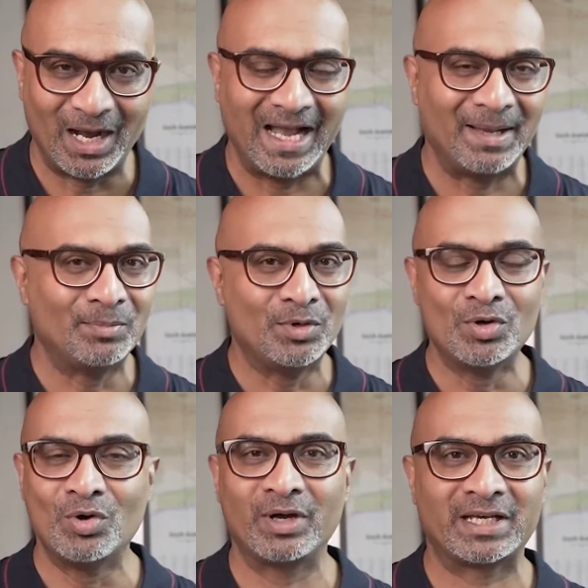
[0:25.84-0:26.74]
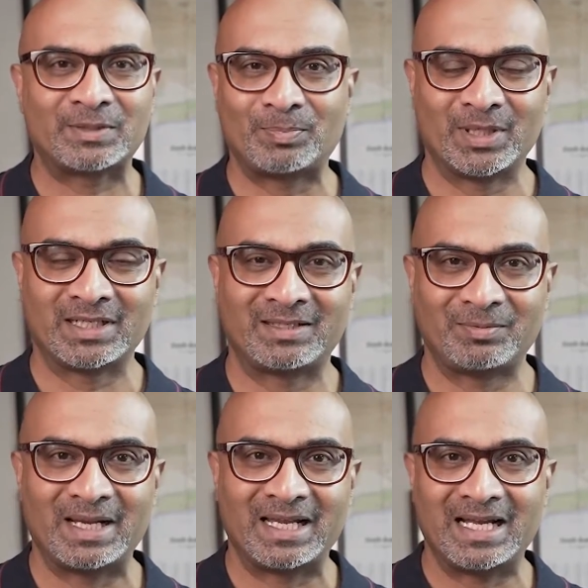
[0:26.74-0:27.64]
I am no expert
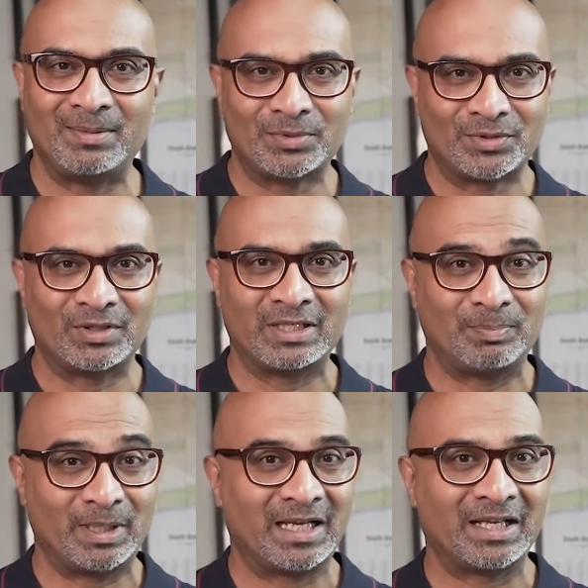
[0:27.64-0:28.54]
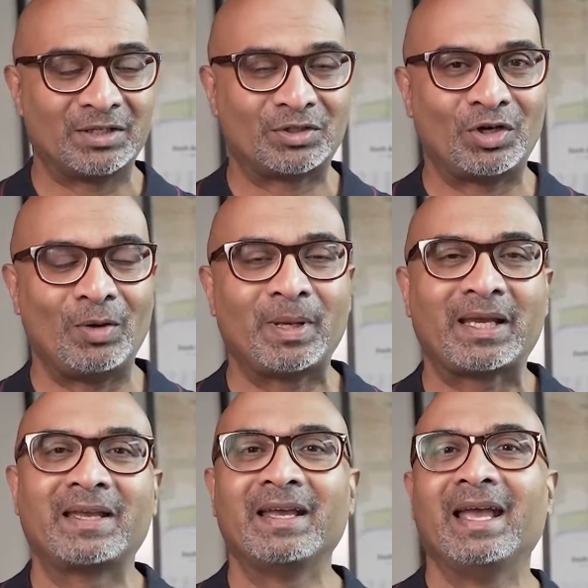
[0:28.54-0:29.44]
when it comes to this particular
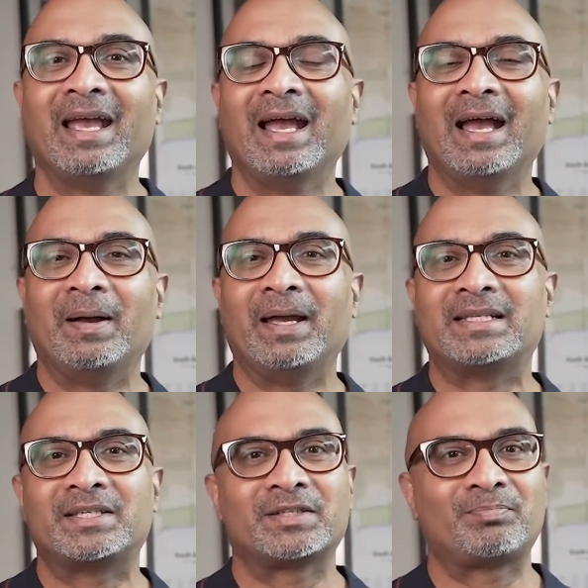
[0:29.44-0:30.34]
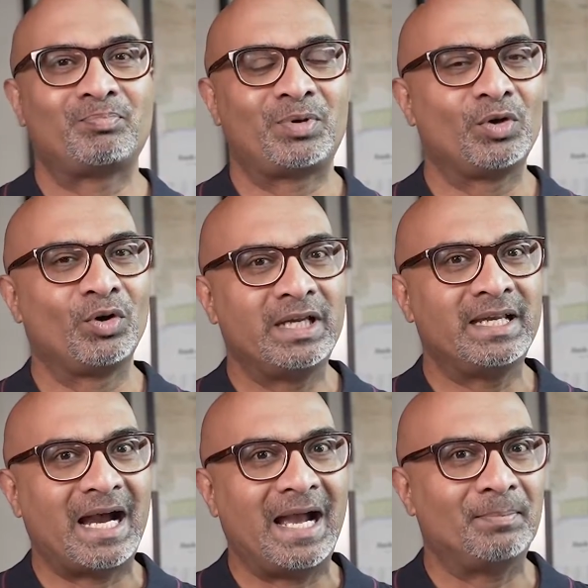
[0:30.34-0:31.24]
topic. It's just
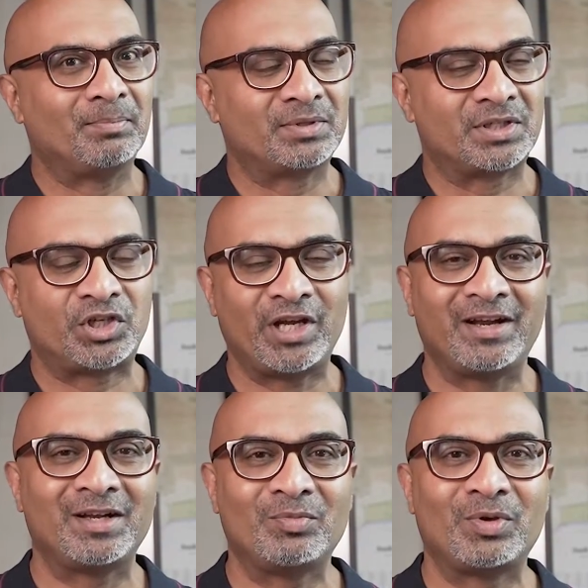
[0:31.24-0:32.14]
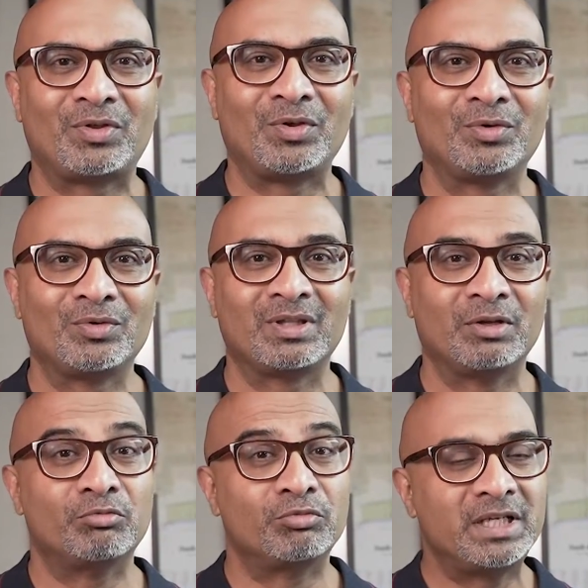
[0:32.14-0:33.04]
purely I am sharing with you
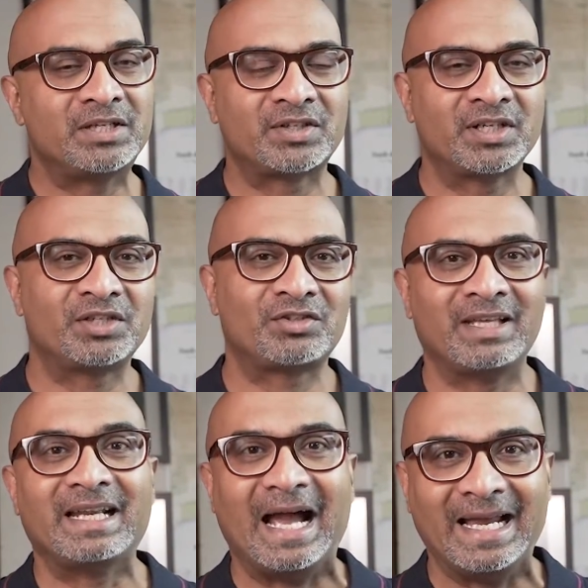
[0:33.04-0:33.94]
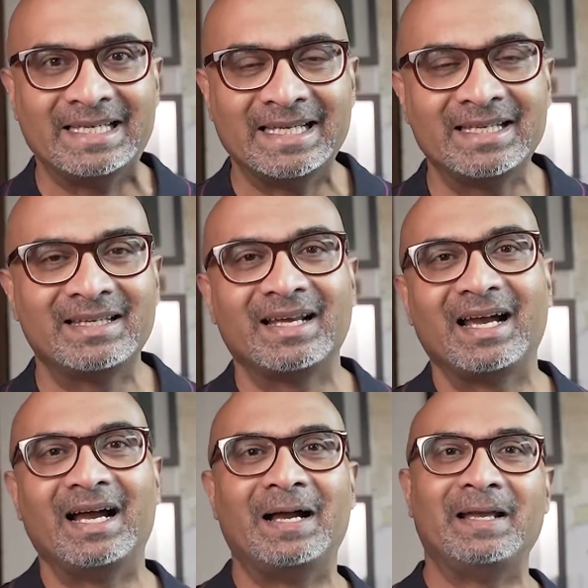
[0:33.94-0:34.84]
the research that I did
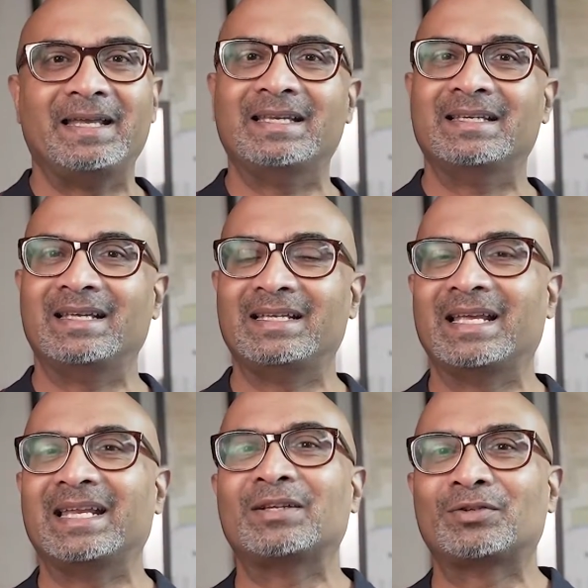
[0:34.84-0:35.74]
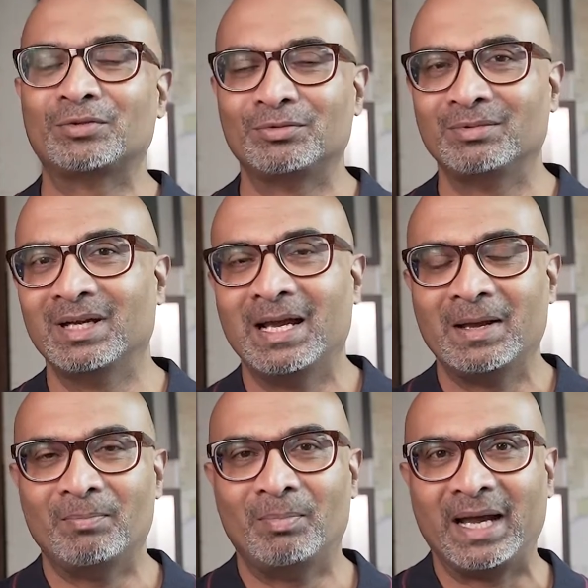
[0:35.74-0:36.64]
in getting to
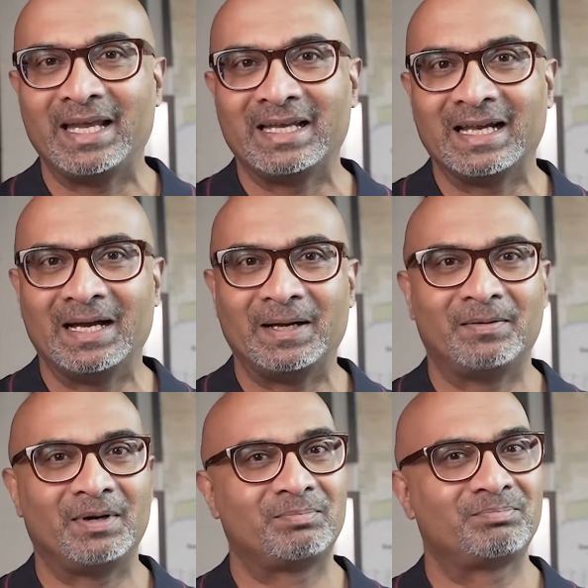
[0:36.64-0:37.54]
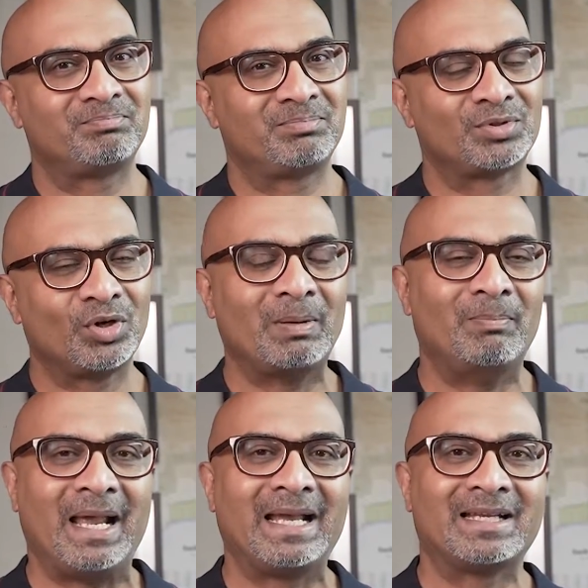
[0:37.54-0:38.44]
buying a solar
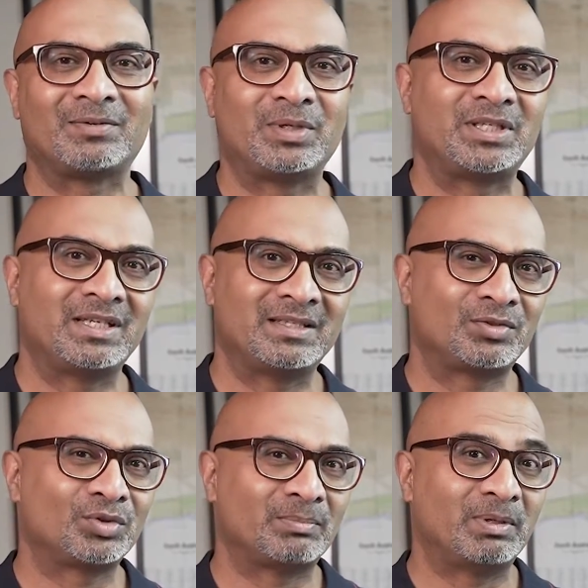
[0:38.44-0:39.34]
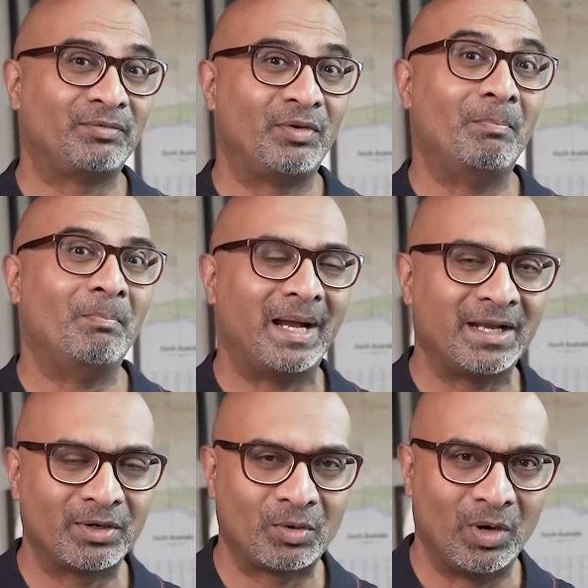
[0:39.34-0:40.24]
blanket which is suitable for my
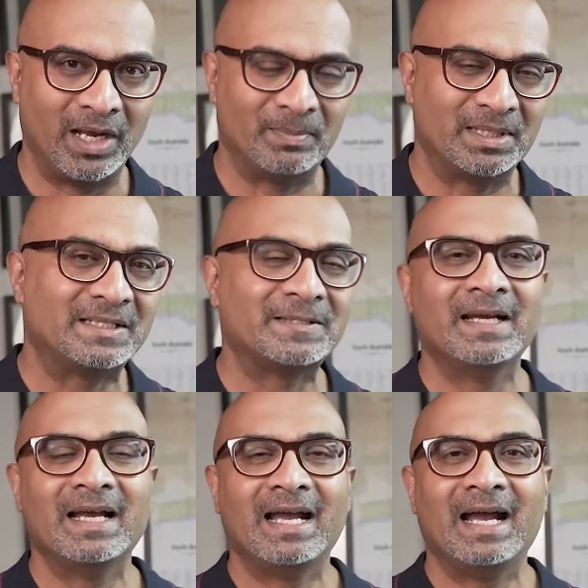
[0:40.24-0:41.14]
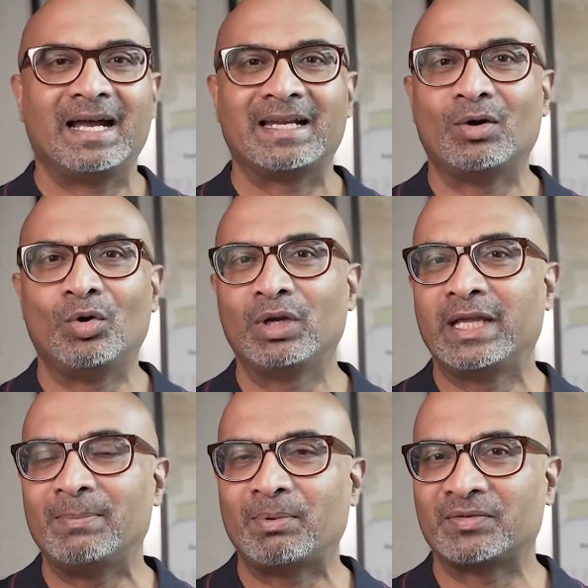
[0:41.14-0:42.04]
requirements. I did a whole
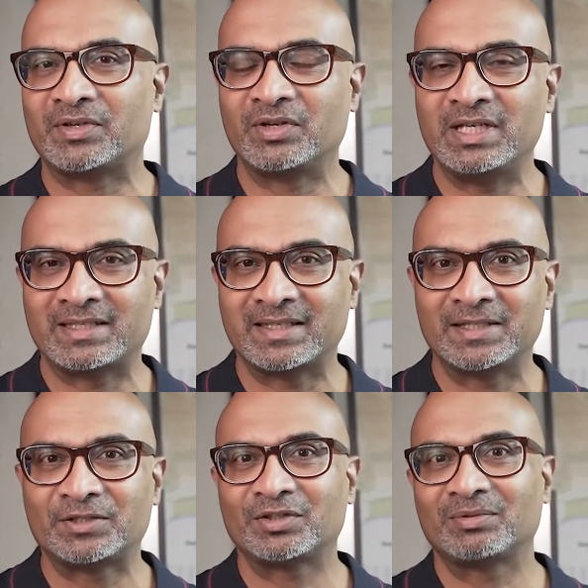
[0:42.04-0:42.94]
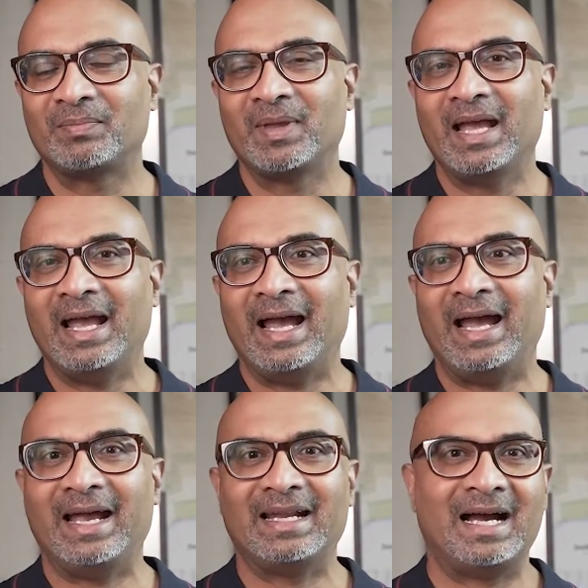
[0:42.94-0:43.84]
heap of research
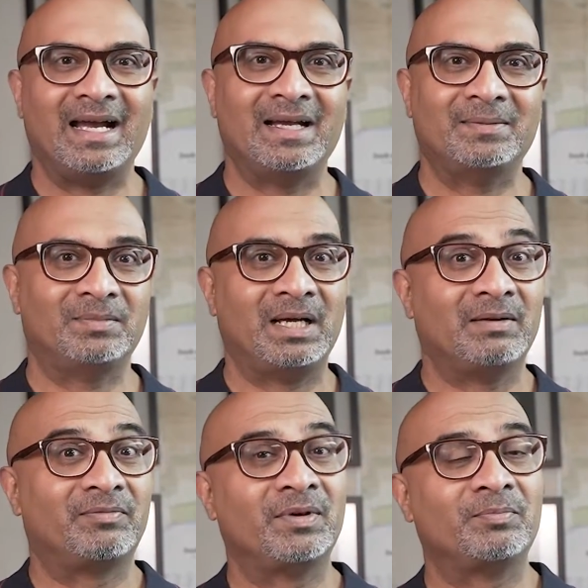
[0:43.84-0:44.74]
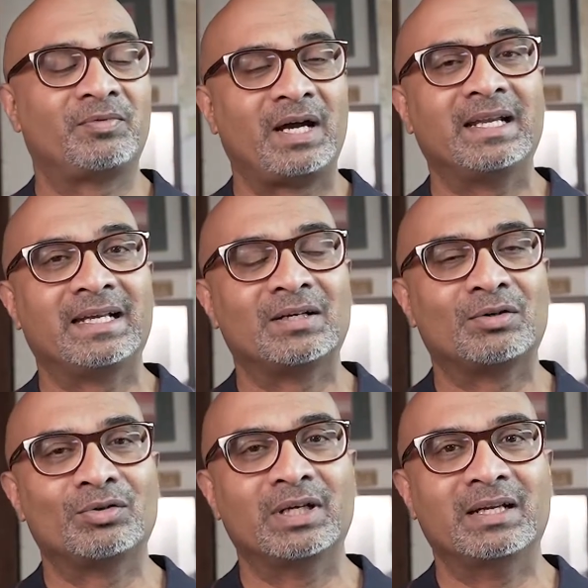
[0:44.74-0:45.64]
and I finally
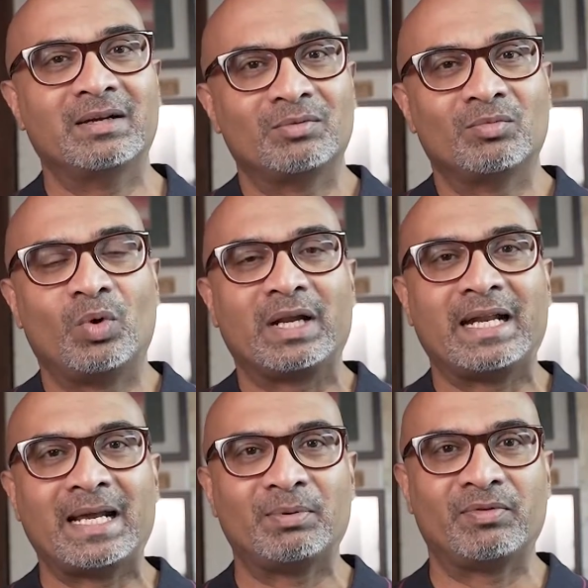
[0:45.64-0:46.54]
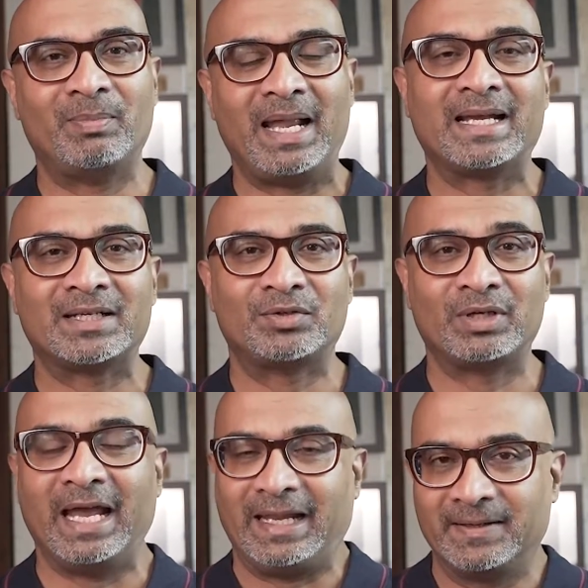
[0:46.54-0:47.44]
concluded on what type of a blanket to
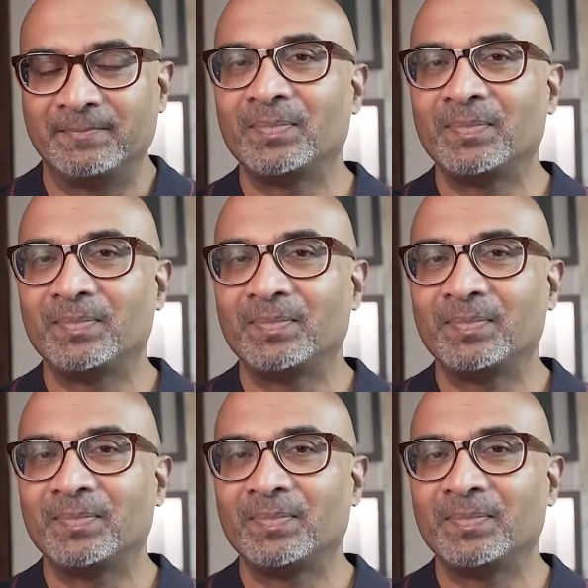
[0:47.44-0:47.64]
get